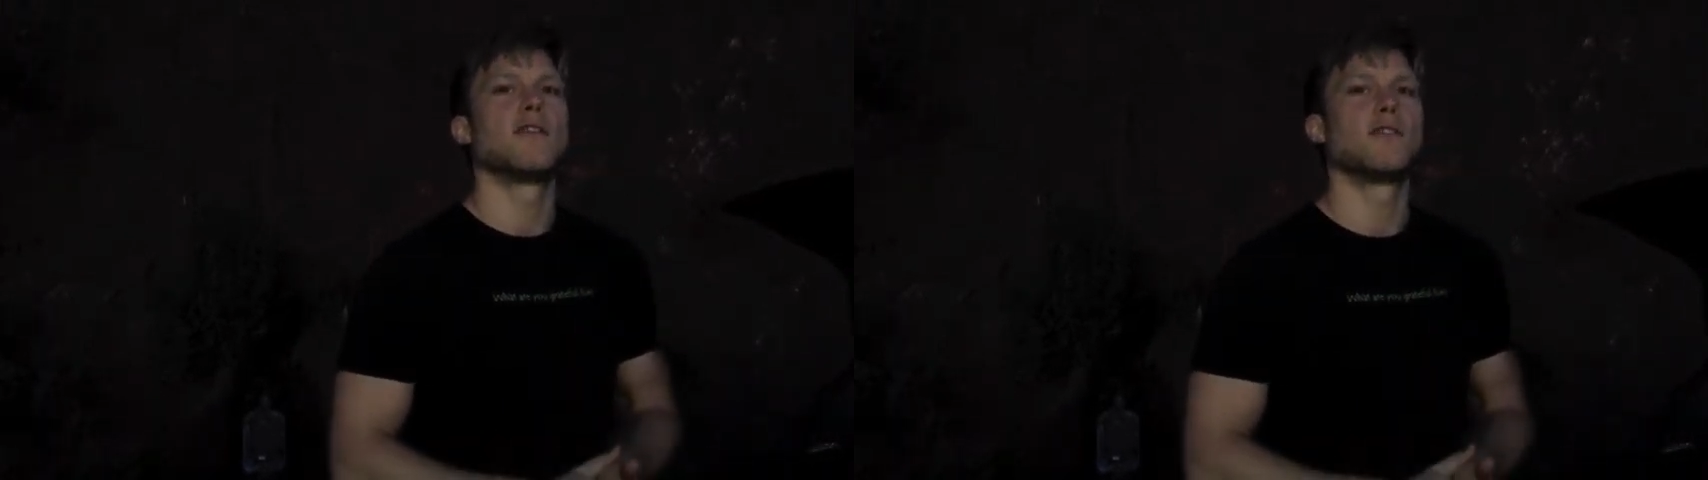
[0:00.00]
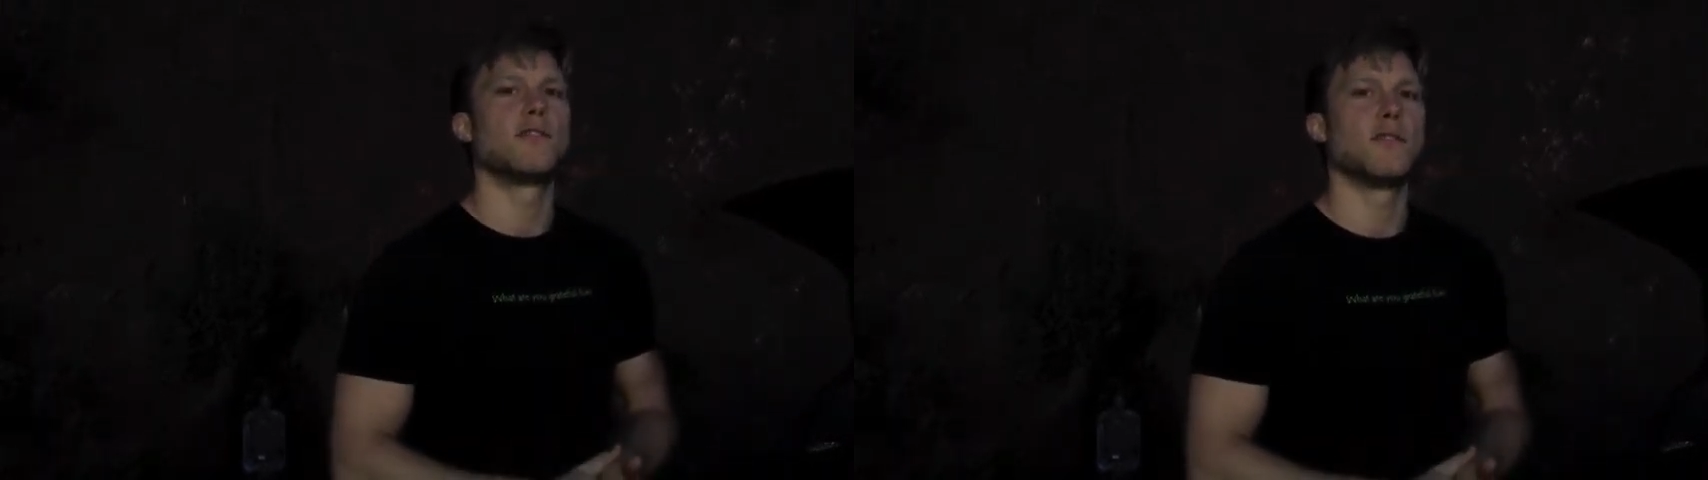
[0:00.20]

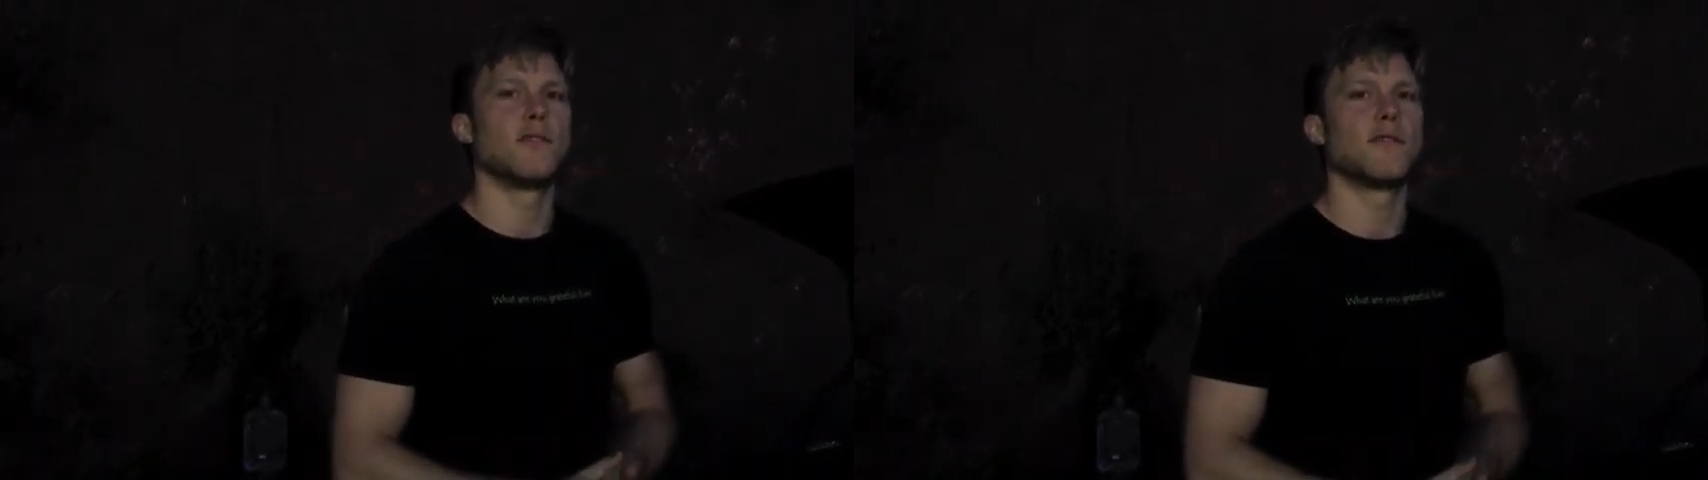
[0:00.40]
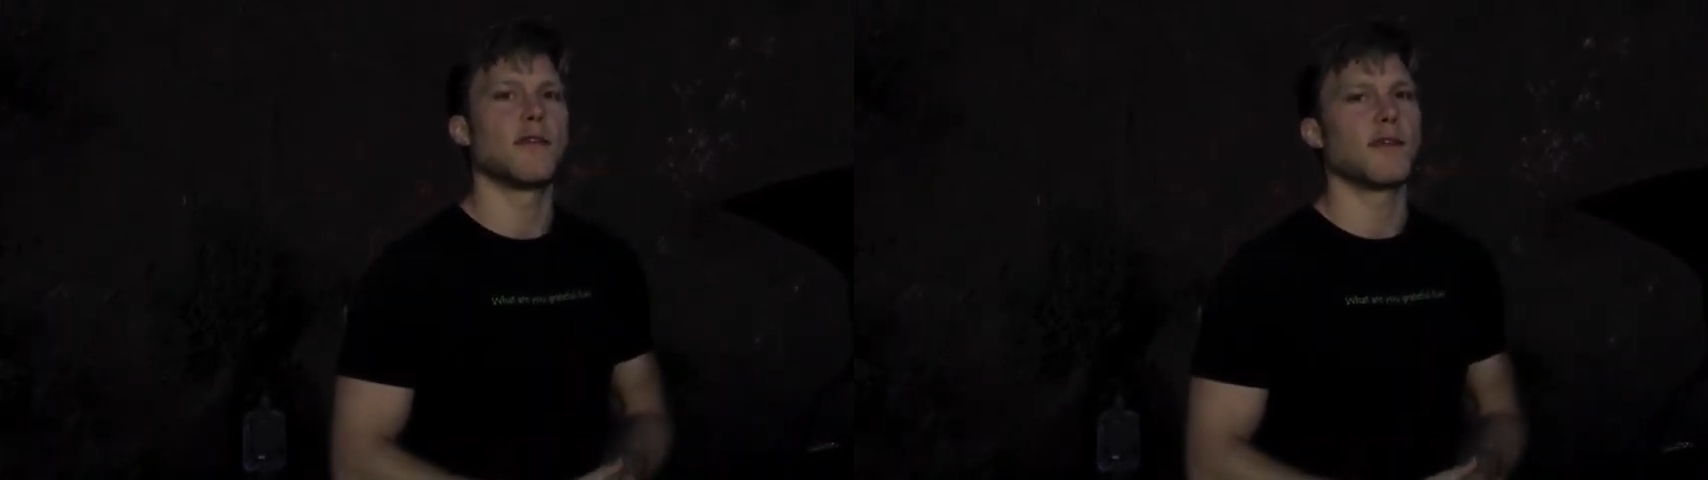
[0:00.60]

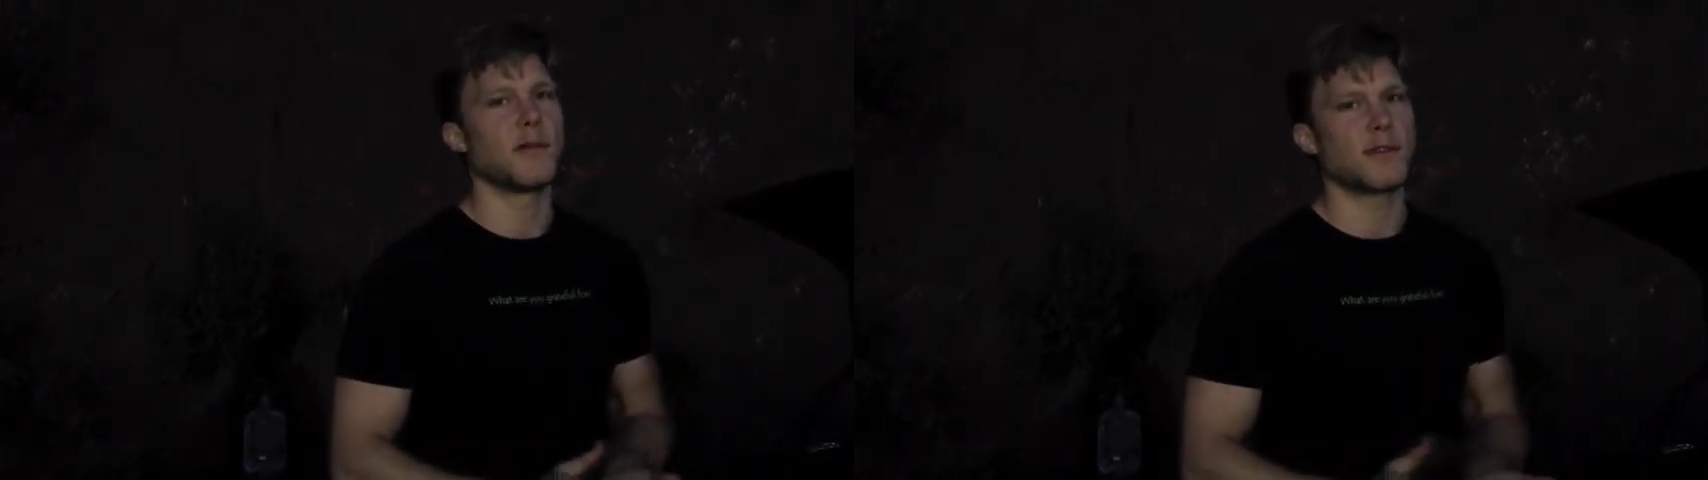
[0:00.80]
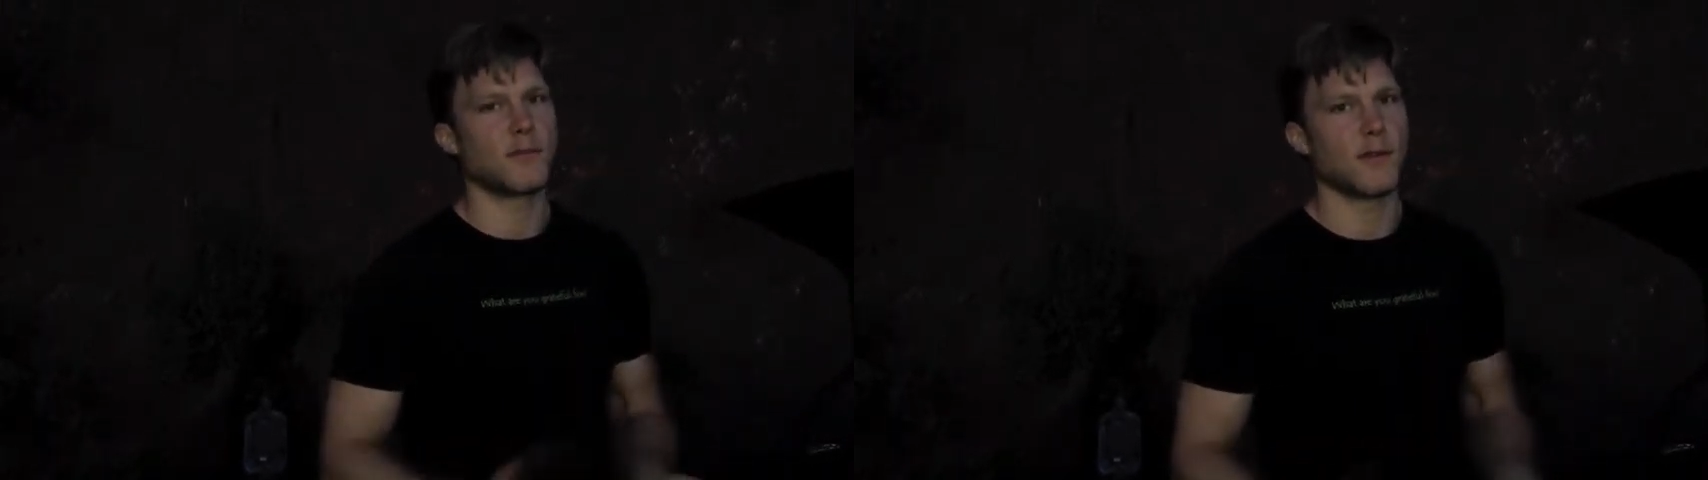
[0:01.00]
to the very
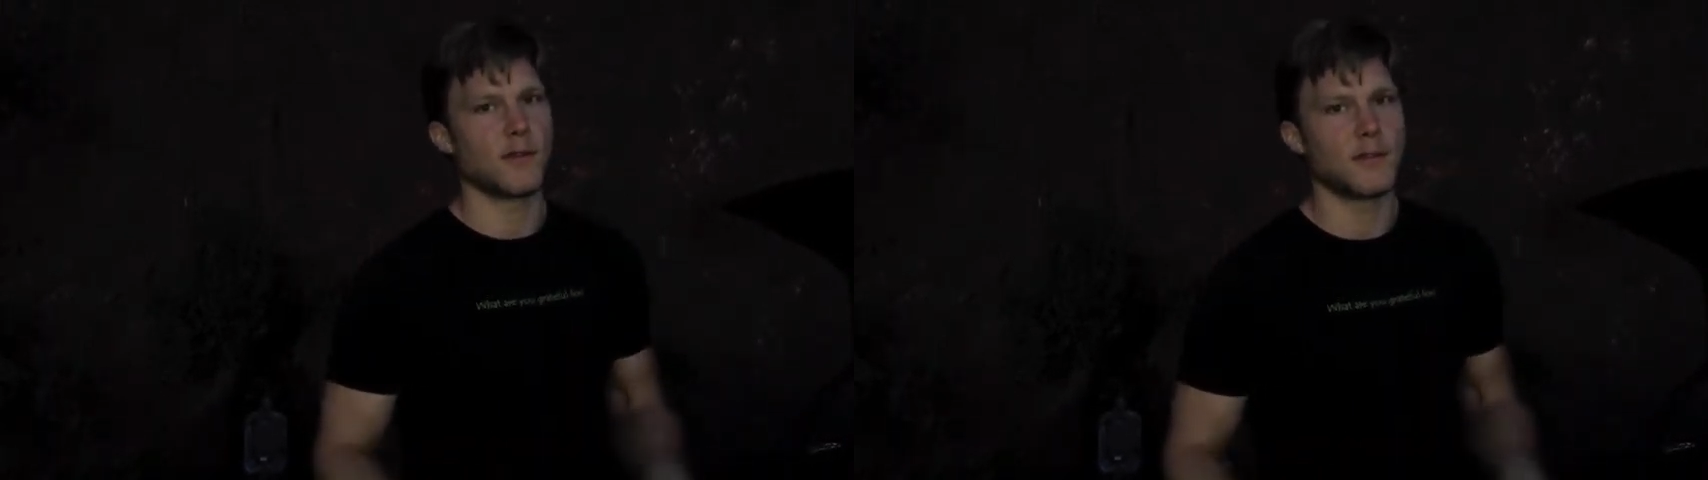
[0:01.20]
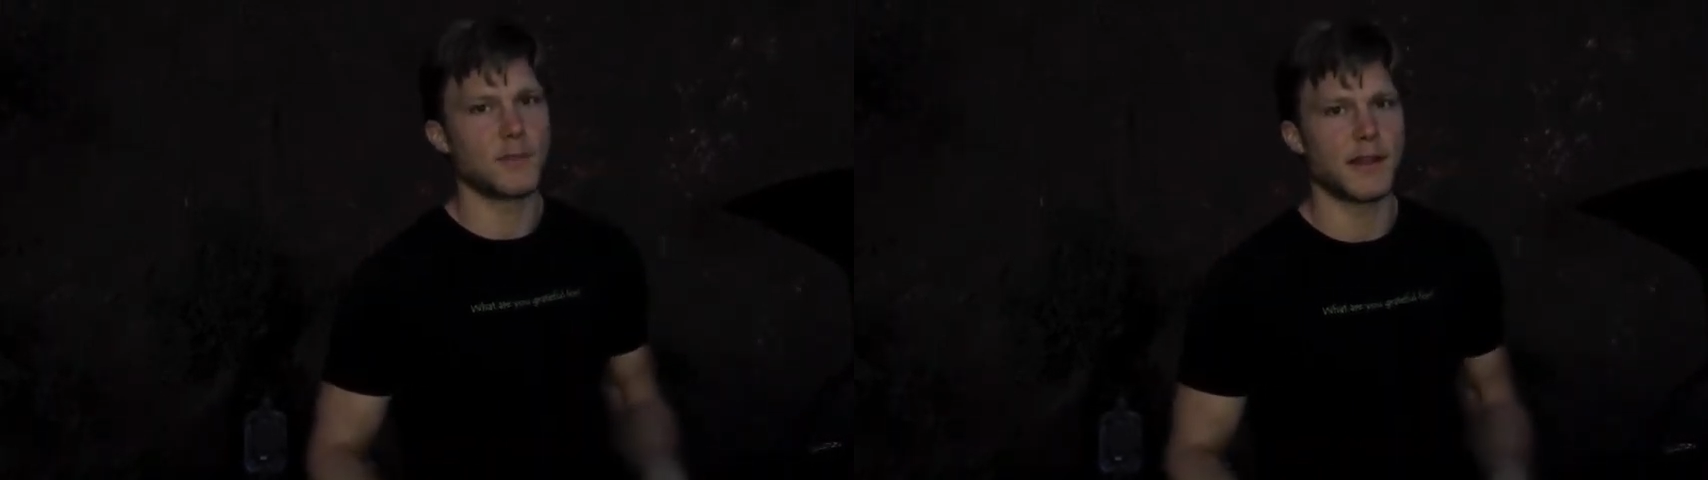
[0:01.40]
best water
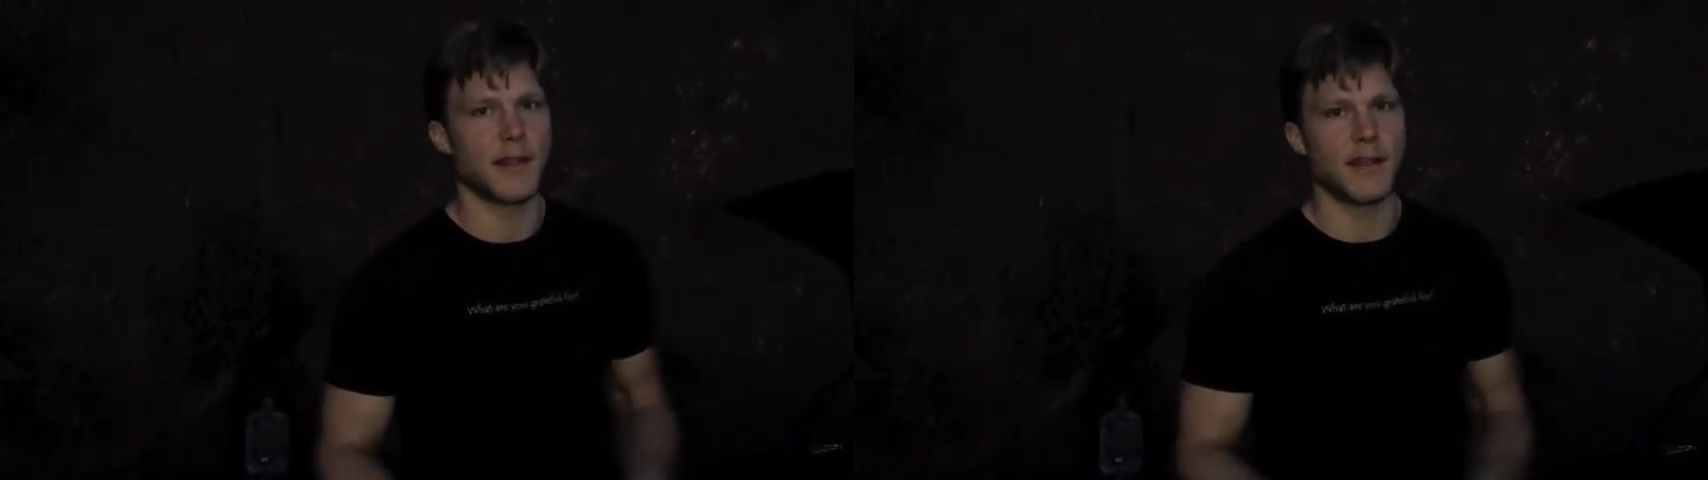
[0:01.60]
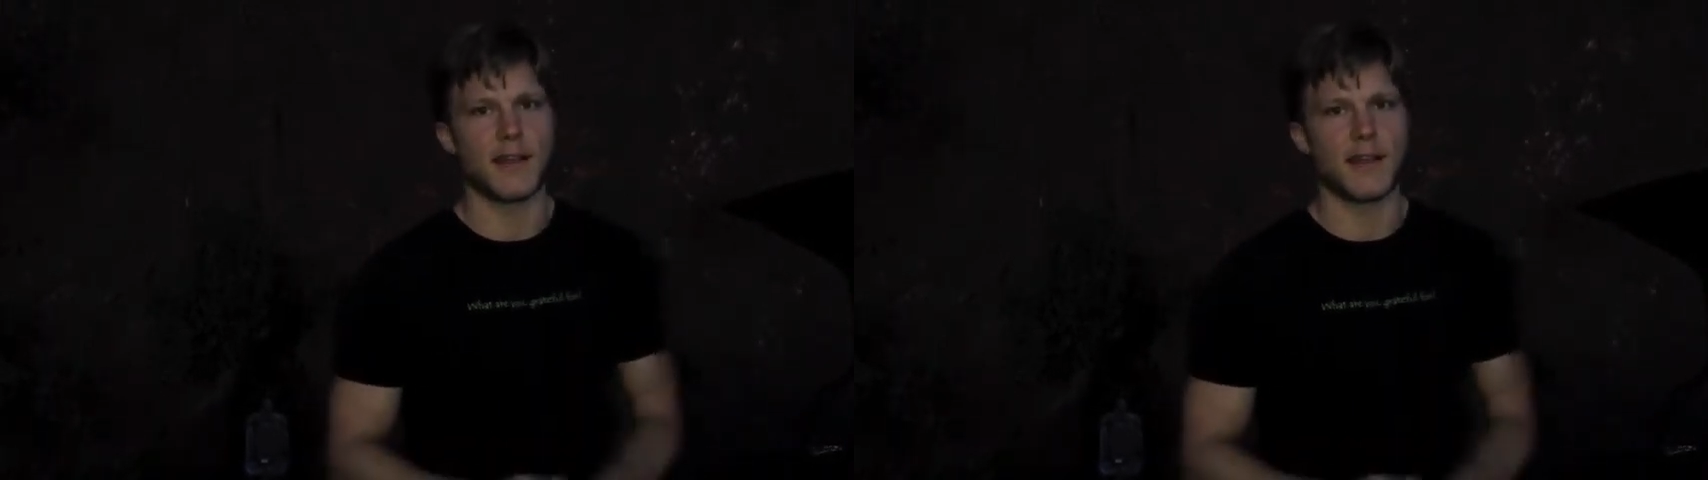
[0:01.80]
on the planet,